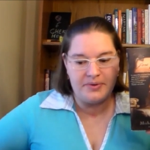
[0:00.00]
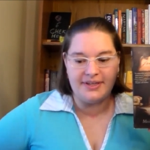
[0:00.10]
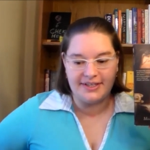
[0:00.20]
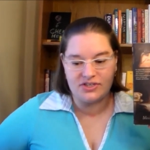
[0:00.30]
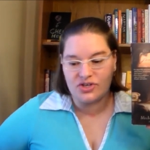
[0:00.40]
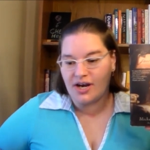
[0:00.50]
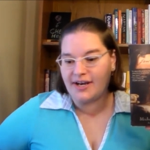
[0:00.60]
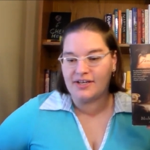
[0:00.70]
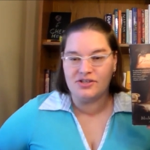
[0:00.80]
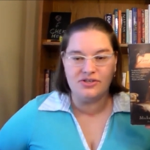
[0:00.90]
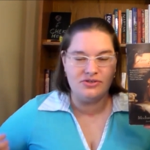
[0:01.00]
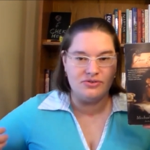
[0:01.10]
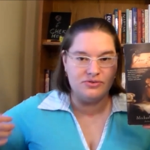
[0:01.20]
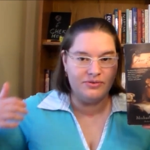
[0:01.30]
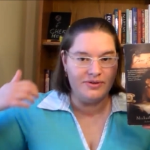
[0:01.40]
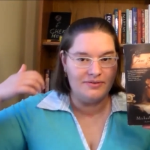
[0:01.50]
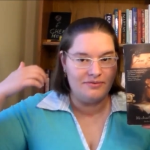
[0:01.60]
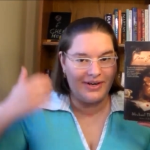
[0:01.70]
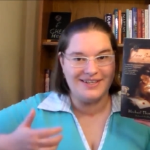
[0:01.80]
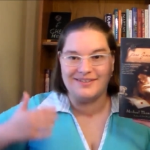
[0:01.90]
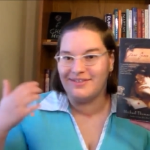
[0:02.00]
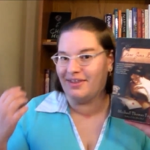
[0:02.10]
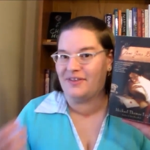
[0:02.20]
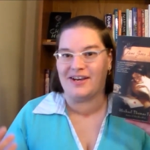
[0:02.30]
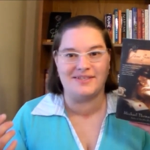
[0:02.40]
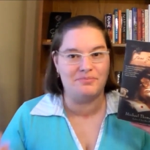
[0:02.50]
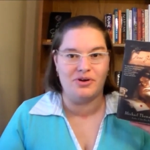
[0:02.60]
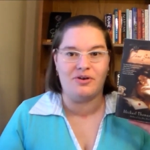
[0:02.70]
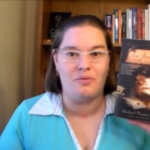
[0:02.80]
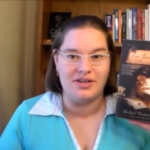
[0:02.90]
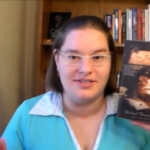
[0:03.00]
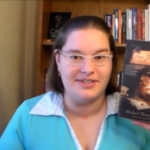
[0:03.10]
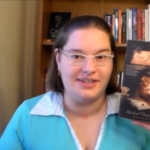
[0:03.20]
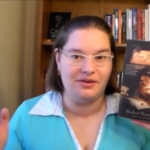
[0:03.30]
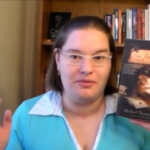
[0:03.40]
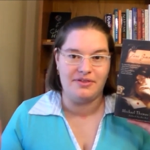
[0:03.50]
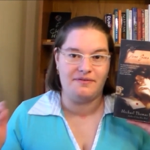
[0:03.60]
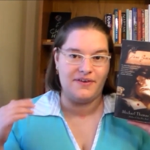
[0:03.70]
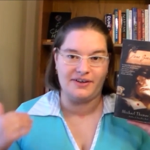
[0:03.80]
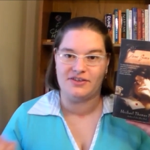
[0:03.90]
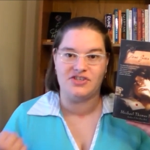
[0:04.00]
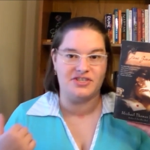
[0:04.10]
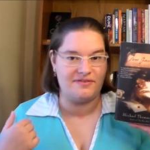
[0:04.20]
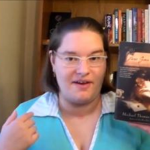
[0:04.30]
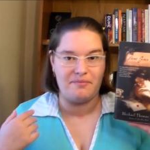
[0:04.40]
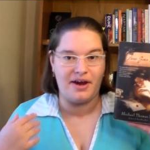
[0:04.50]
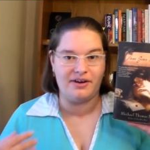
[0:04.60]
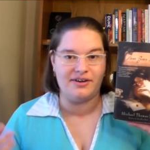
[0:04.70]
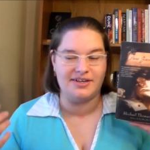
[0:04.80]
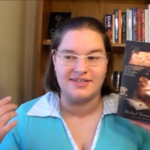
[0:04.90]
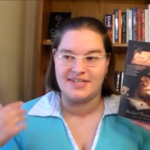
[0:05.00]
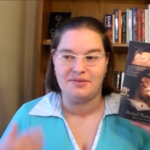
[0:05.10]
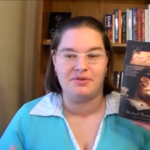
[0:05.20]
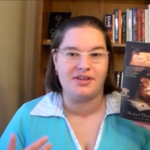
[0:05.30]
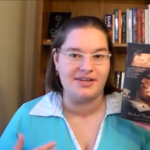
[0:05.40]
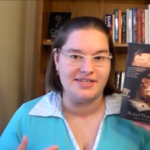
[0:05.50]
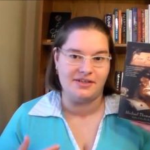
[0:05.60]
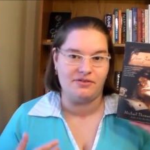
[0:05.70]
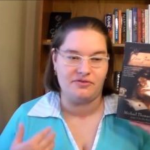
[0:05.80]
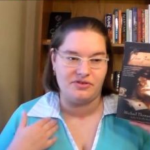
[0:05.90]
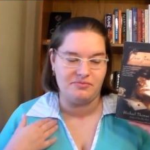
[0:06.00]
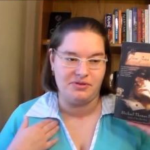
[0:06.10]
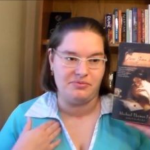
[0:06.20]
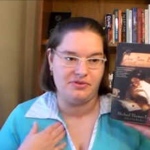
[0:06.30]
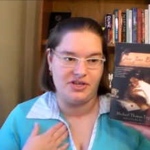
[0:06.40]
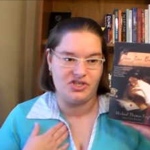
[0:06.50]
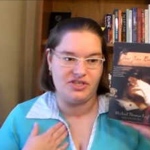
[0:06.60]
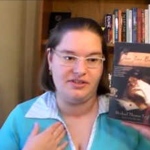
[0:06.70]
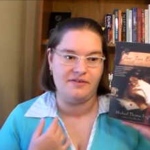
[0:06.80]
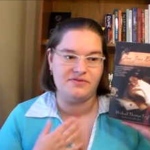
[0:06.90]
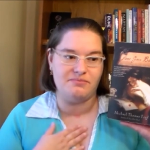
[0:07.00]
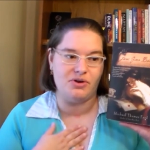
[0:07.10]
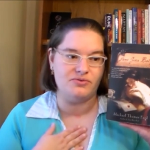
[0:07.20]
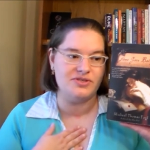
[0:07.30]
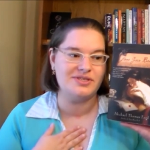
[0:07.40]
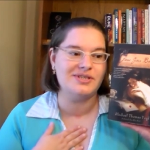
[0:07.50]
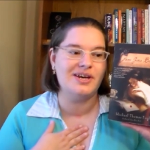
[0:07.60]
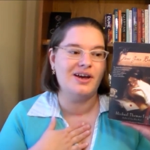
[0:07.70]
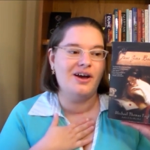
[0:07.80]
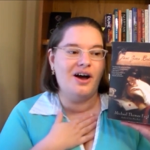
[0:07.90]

really trying to write the next book while dealing with the fact that she's a vampire and is keeping that a secret from the people that she loves most.